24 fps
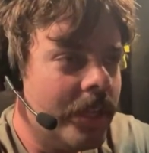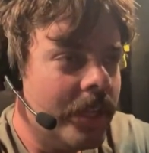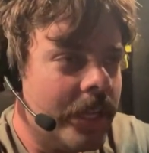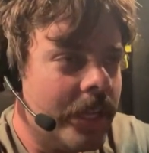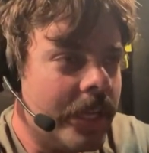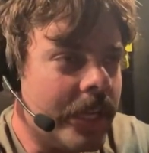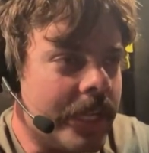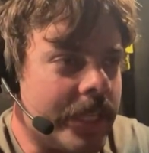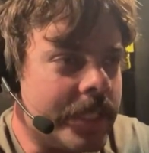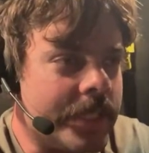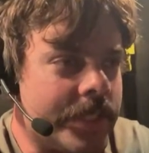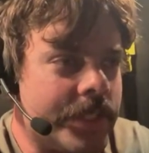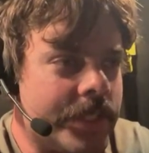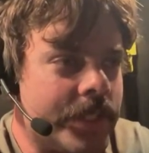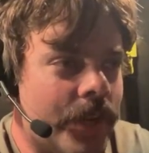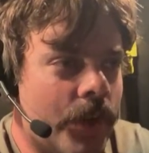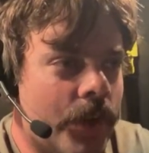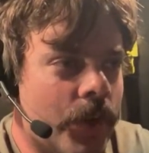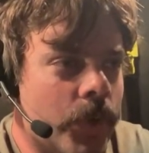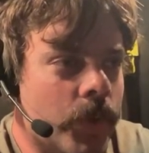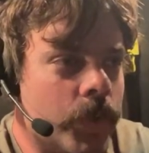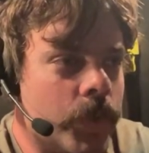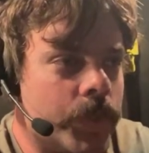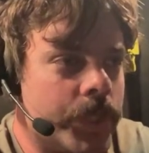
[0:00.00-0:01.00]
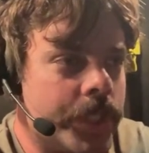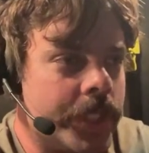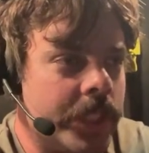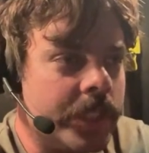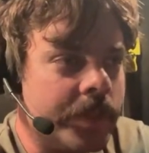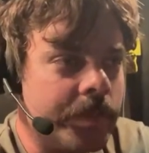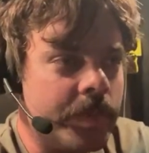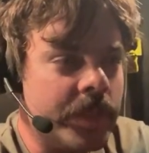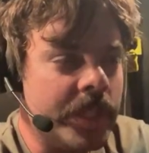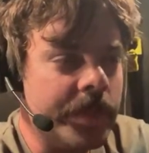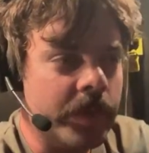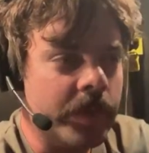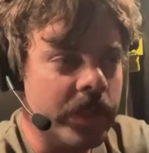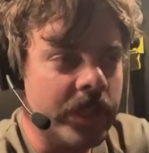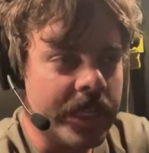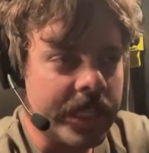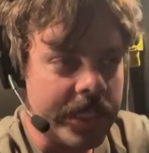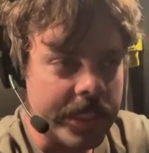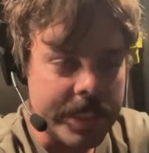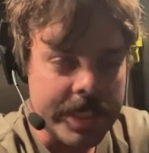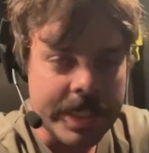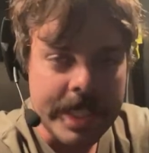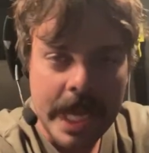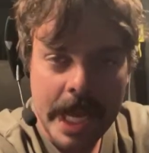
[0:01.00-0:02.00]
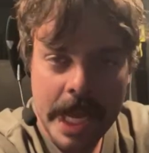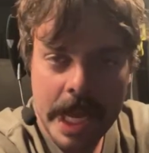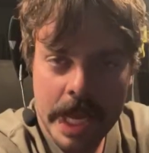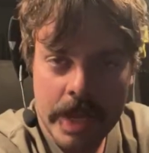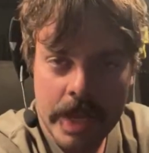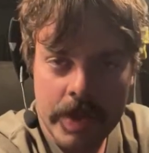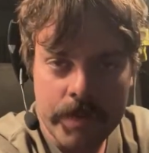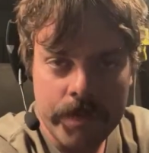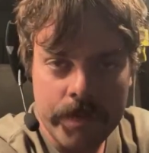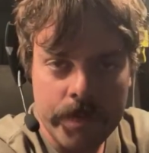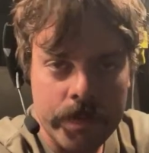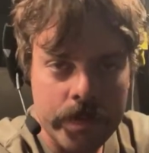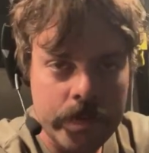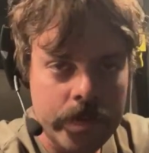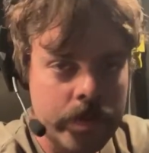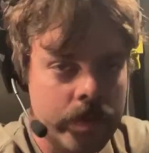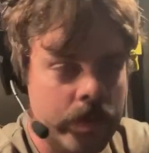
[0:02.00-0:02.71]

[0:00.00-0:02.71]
and so seeing people like Dave